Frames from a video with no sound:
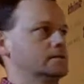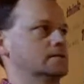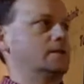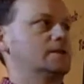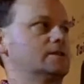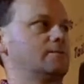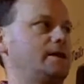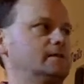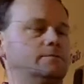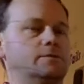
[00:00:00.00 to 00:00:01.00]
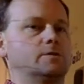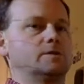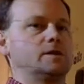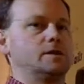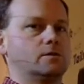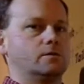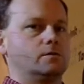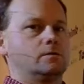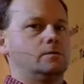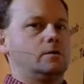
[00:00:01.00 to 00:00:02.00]
So that's your mass number goes here,
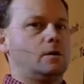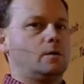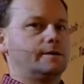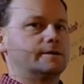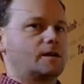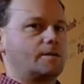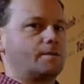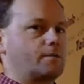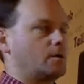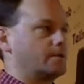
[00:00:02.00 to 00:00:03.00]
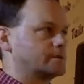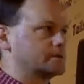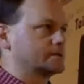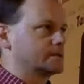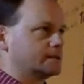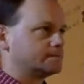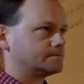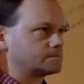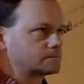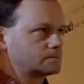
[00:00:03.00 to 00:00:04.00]
always. Top number always goes there.
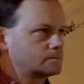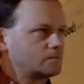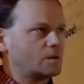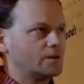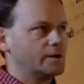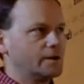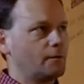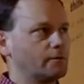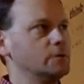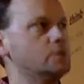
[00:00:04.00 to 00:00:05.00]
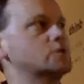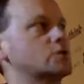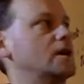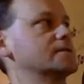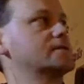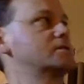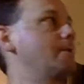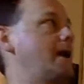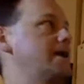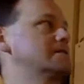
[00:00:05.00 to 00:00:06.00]
The number of neutrons is your
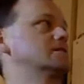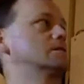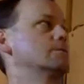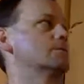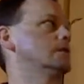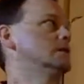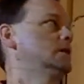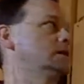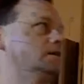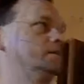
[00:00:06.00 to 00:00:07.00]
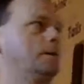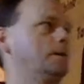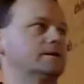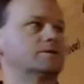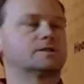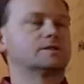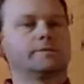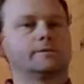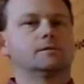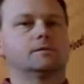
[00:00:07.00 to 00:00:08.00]
mass number minus your
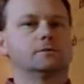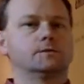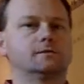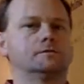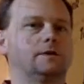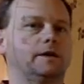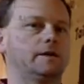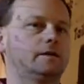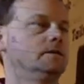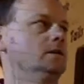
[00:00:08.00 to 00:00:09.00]
atomic number, okay?